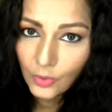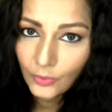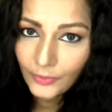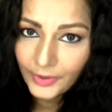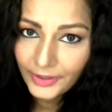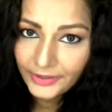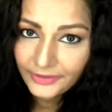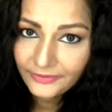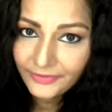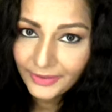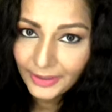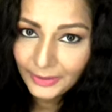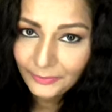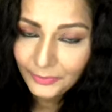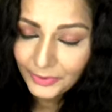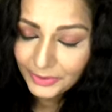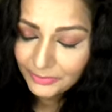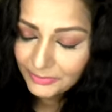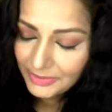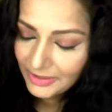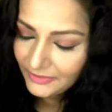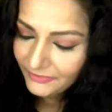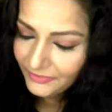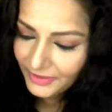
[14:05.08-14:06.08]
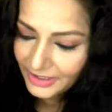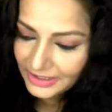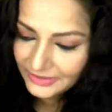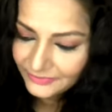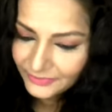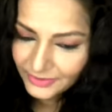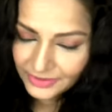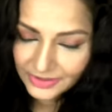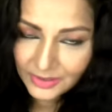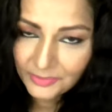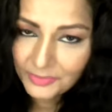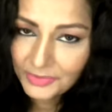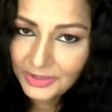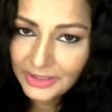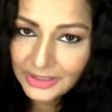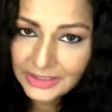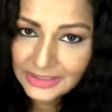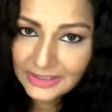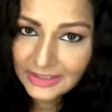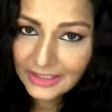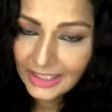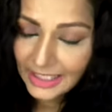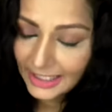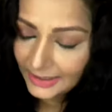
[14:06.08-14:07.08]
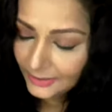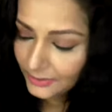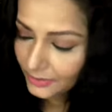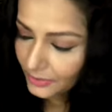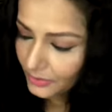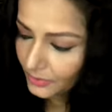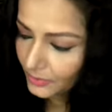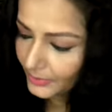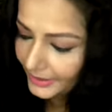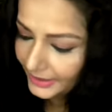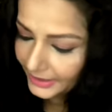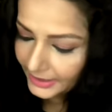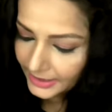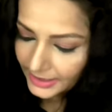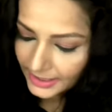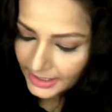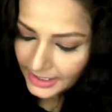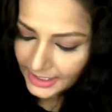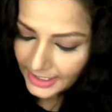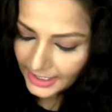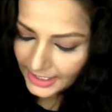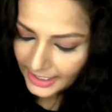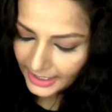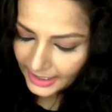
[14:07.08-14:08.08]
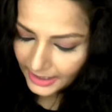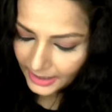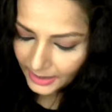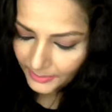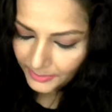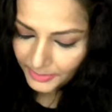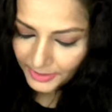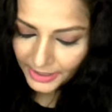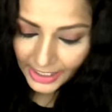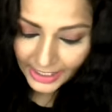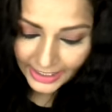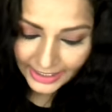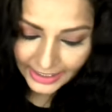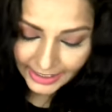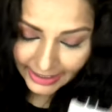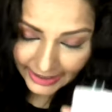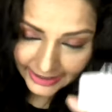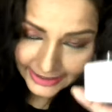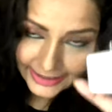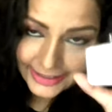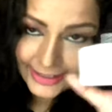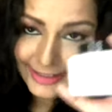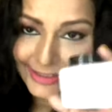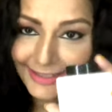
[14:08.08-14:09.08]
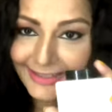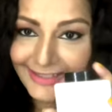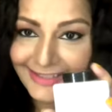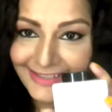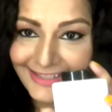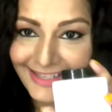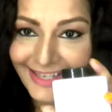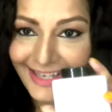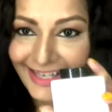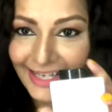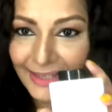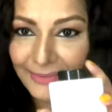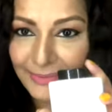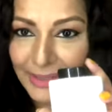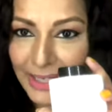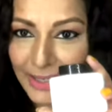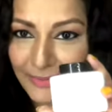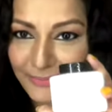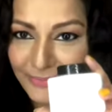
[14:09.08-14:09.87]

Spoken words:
go very well with my face for some reason. I don't know why, but I like this, and I'm